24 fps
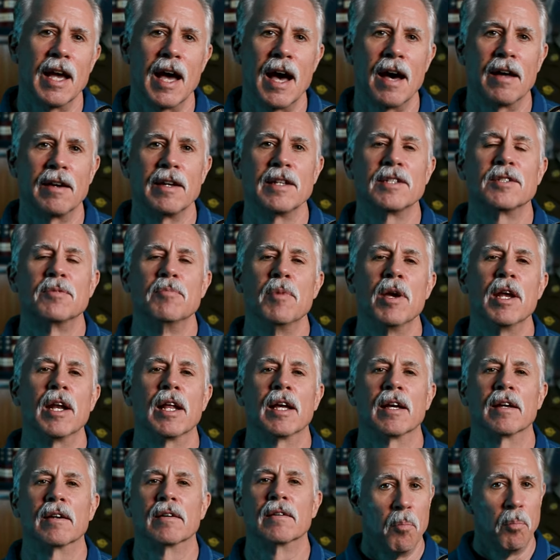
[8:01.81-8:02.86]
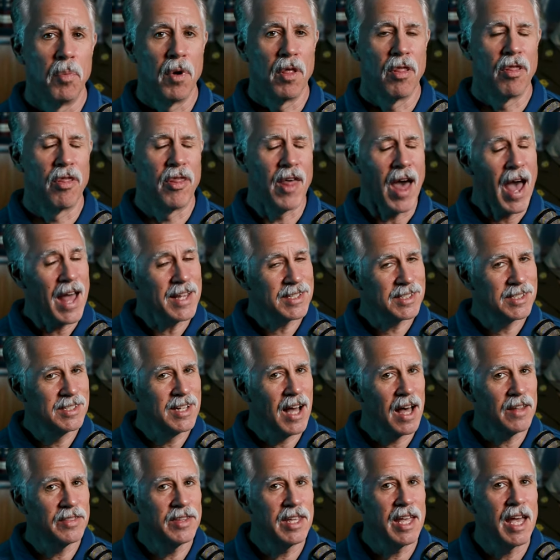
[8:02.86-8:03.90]
out its meaning. But that's
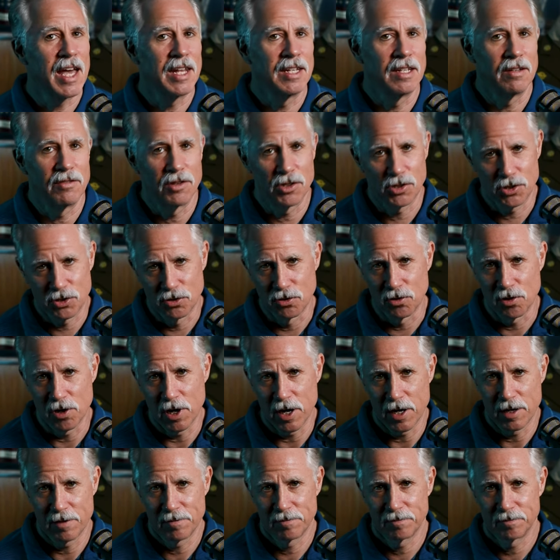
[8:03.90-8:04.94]
not the end of the story.